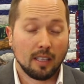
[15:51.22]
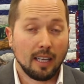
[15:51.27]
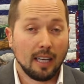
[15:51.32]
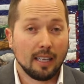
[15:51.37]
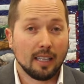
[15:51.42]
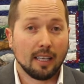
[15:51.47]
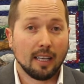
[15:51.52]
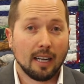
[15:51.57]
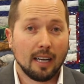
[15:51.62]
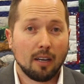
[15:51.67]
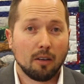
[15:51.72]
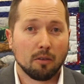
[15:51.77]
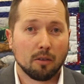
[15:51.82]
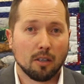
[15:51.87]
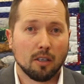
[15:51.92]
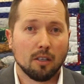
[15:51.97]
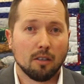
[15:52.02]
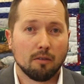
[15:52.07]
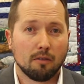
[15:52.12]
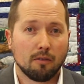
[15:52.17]
in and
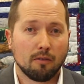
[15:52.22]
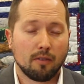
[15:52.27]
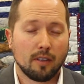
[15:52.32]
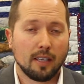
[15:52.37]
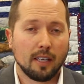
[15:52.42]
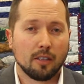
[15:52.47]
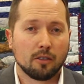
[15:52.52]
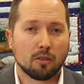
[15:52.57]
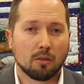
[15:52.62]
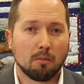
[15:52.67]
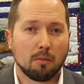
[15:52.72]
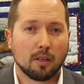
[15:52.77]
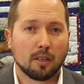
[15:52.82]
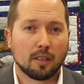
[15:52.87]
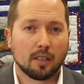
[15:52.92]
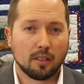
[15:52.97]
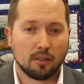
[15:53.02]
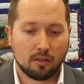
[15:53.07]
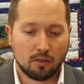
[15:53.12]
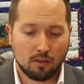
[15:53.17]
out of financial
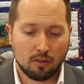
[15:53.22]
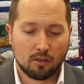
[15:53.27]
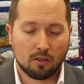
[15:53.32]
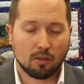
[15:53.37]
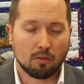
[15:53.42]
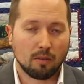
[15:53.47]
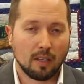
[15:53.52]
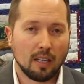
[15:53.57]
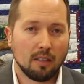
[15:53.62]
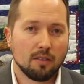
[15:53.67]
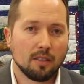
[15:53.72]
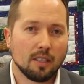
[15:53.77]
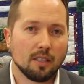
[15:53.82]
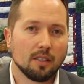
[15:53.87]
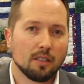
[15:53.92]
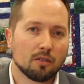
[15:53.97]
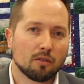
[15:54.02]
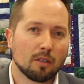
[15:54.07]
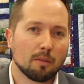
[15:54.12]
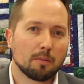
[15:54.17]
markets
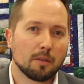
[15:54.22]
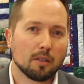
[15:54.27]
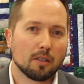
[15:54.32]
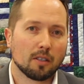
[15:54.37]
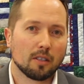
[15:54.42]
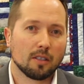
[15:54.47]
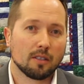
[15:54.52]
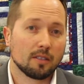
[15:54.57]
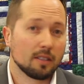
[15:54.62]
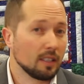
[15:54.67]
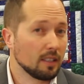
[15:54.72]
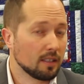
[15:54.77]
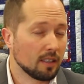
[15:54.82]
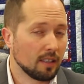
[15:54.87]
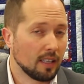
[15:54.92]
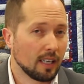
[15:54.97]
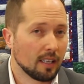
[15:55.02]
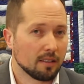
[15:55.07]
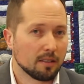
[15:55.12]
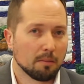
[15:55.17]
surrounding these cryptocurrencies,
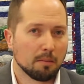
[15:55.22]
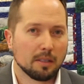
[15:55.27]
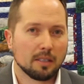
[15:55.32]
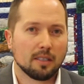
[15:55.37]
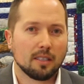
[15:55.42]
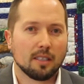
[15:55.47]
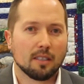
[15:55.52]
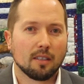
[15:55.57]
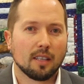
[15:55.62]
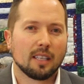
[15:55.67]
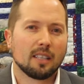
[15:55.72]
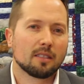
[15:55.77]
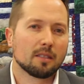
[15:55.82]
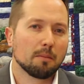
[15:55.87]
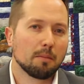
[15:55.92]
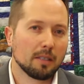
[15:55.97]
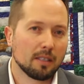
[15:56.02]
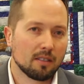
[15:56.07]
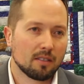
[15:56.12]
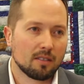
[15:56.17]
that is a big deal, and it's
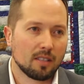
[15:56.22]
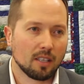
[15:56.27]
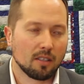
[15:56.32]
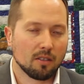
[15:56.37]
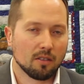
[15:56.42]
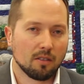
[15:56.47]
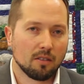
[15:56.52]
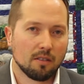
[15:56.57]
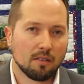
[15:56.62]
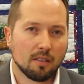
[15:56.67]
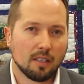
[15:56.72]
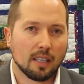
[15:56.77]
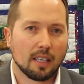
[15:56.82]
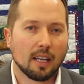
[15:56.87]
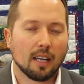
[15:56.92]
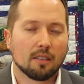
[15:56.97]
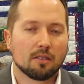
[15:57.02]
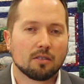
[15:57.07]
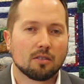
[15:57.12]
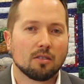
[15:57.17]
a big signal, I
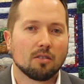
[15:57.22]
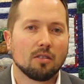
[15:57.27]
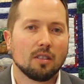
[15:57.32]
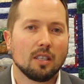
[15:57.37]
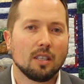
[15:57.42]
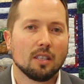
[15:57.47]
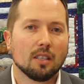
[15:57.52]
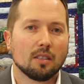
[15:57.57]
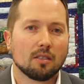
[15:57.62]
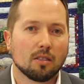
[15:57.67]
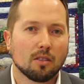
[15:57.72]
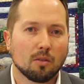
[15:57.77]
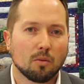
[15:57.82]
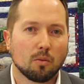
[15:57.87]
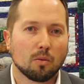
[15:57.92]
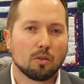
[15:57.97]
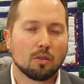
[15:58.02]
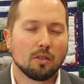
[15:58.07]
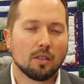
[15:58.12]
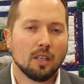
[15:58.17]
guess, to the
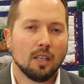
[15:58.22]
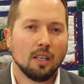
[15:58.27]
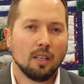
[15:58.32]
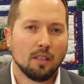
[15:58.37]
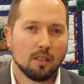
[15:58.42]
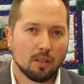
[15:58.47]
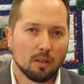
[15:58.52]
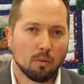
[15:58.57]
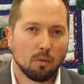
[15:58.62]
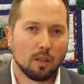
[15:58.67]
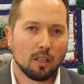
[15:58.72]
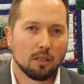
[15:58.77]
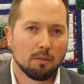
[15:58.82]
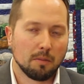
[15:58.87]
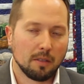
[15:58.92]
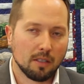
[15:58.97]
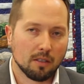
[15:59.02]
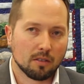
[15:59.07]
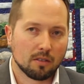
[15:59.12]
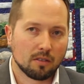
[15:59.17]
world that
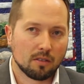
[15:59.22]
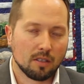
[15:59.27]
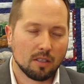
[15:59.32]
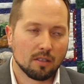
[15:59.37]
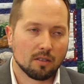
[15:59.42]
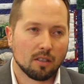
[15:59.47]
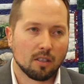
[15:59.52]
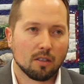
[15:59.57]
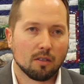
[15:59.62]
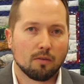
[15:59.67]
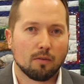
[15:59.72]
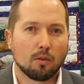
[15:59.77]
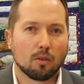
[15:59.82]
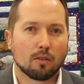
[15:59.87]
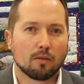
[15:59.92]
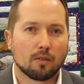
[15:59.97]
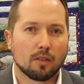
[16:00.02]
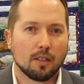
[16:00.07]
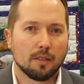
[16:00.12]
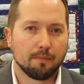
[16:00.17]
Wyoming is on the
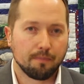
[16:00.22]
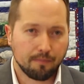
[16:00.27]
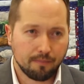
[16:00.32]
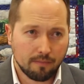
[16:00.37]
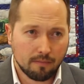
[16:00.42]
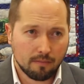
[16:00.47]
forefront